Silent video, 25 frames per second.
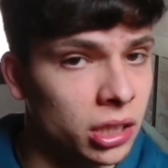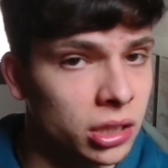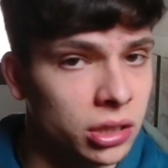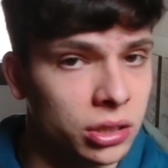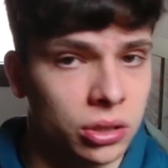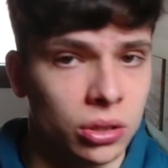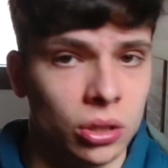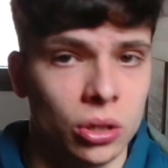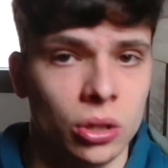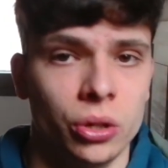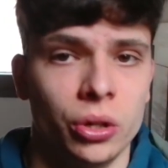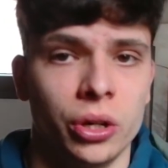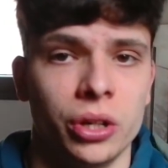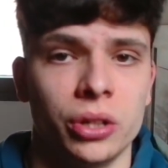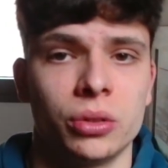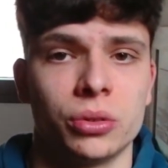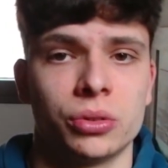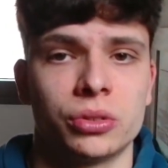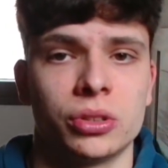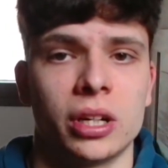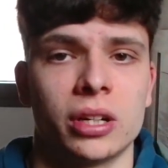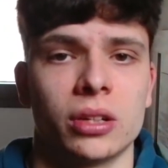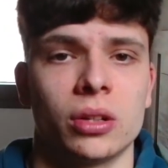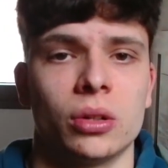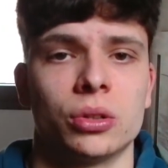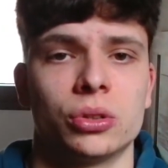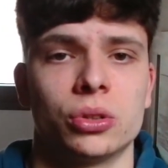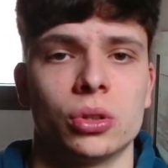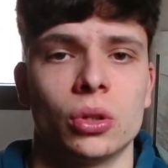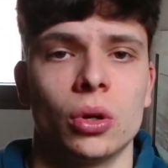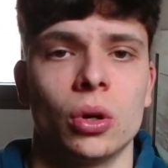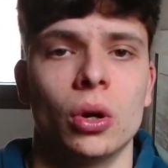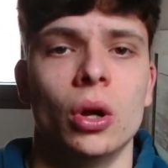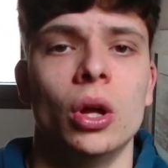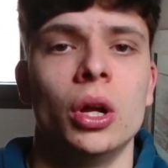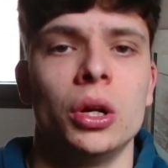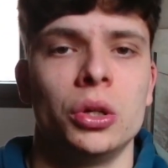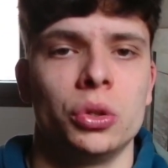So you need to start
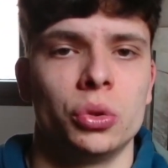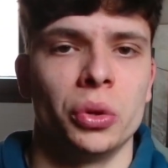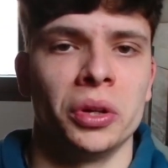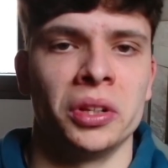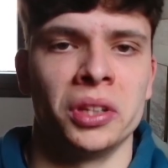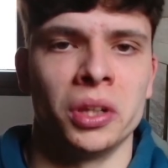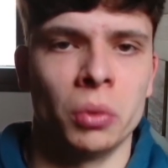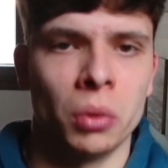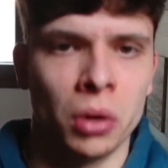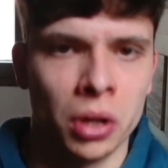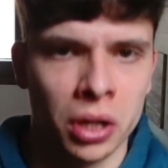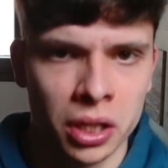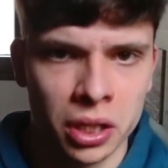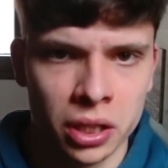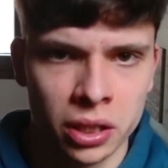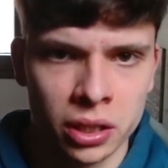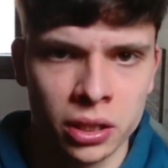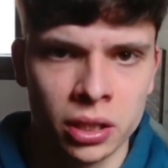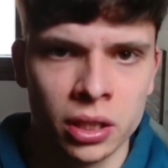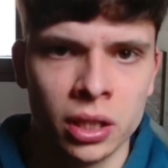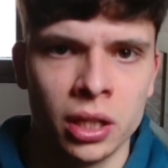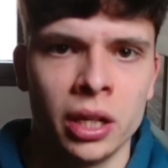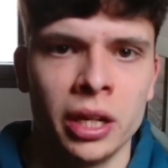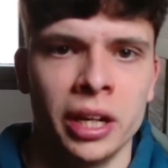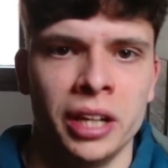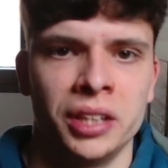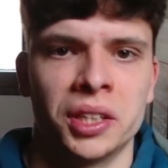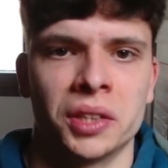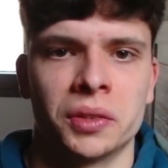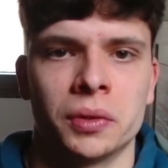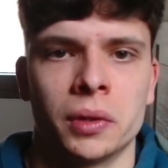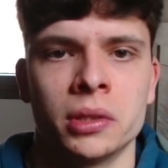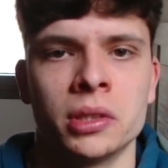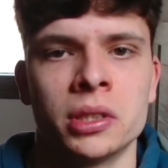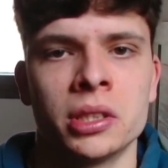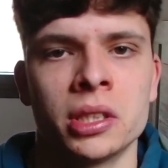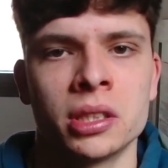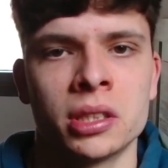also doing the work in the
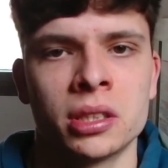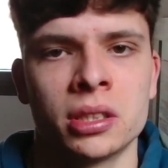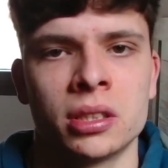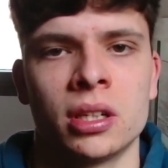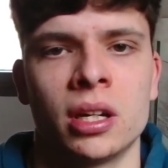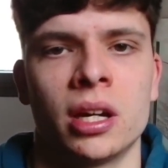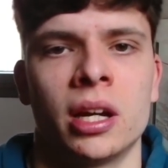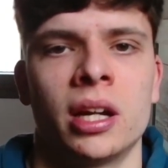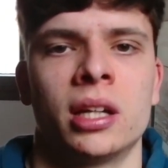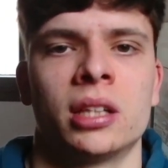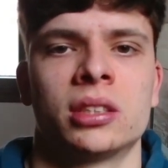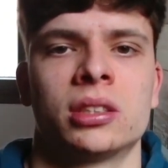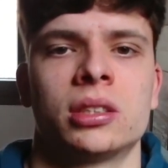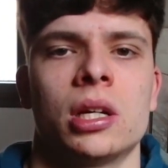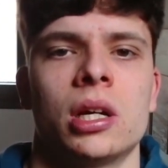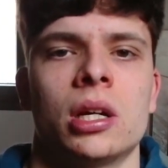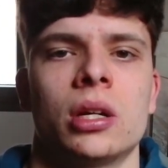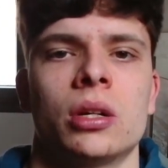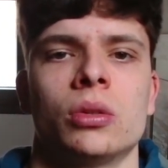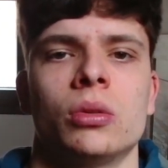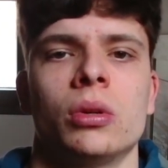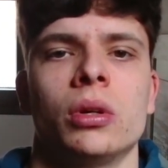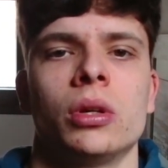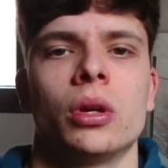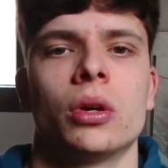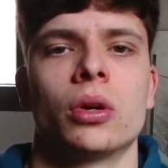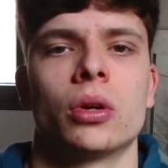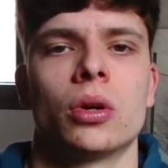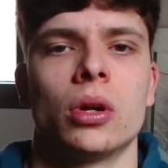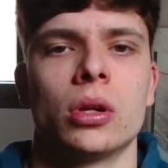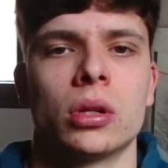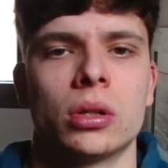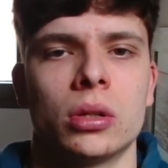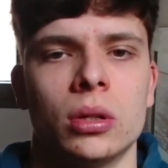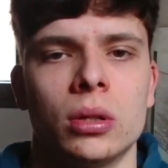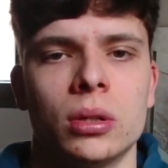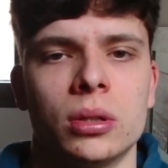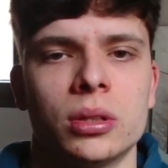trenches and start doing your cold
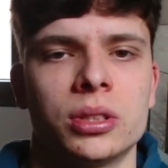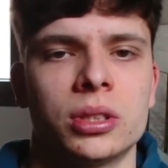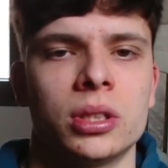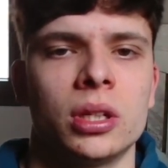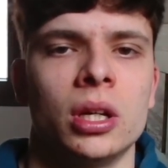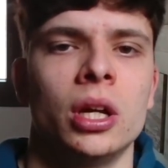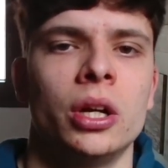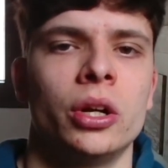calls,